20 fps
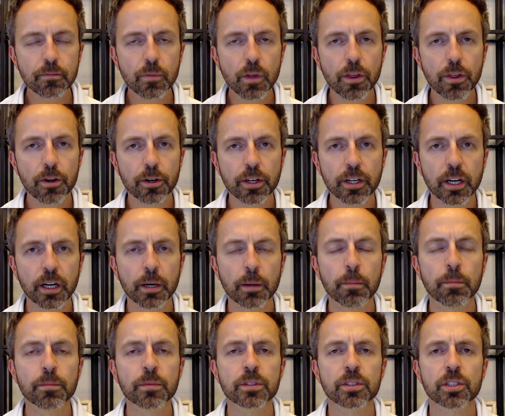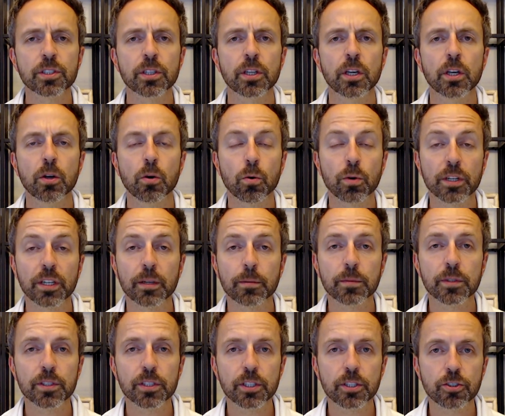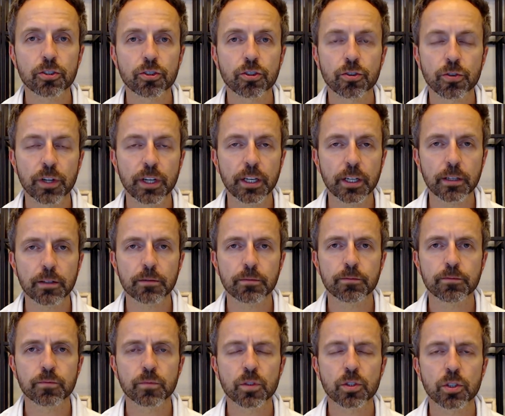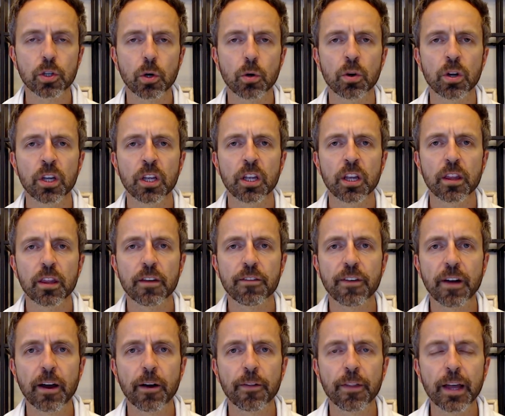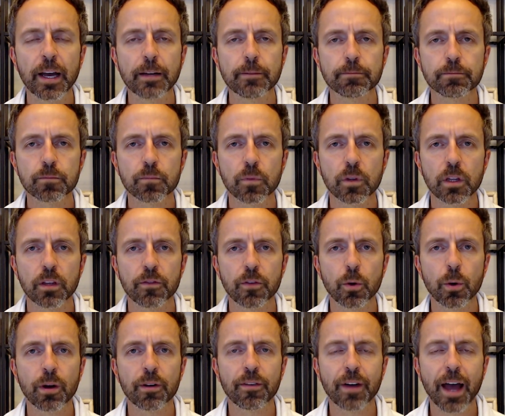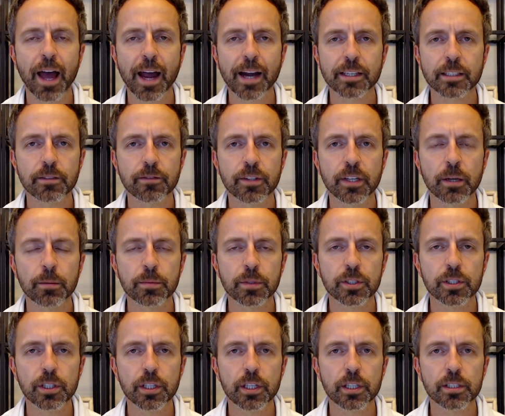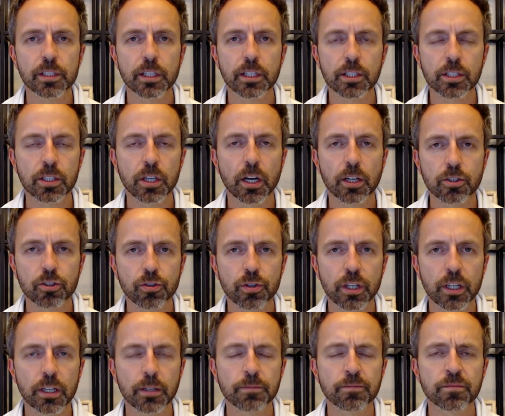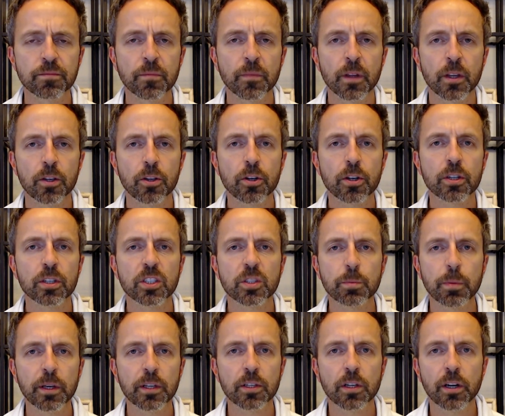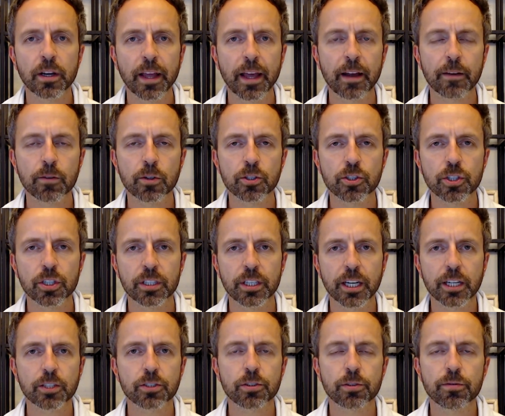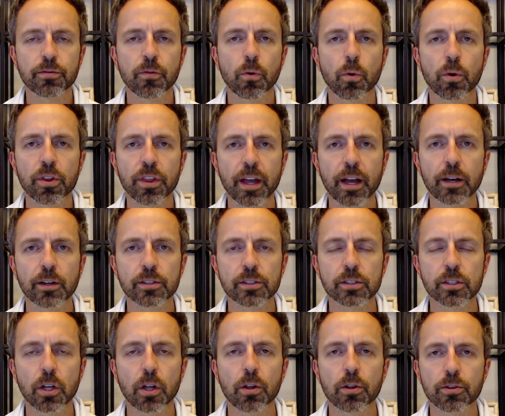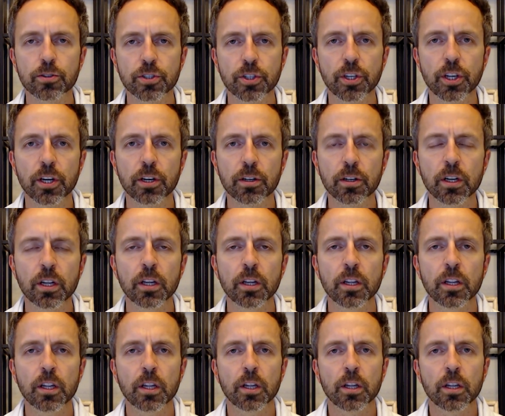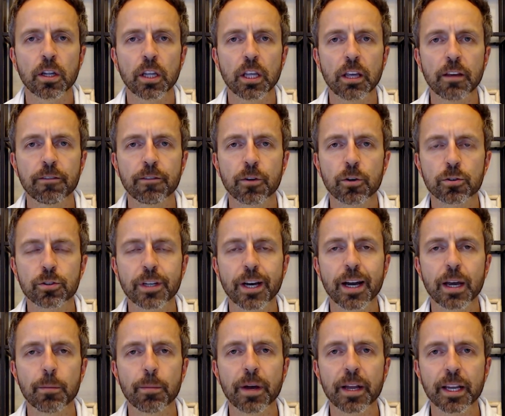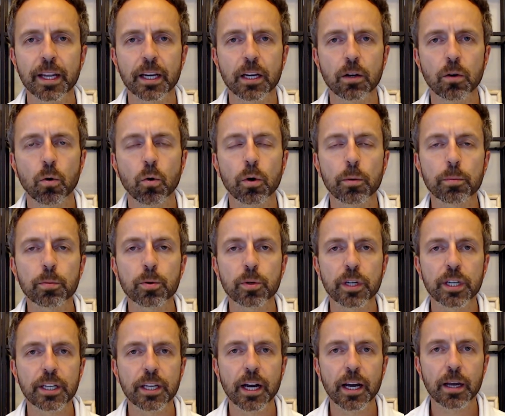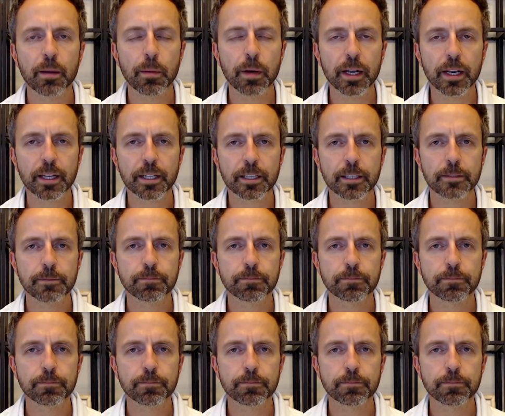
their gums or gum disease treated. So they found that if you have active gum disease and it's not treated, you're going to spend on average an extra $4,000 a year. If you're diabetic or pre-diabetic,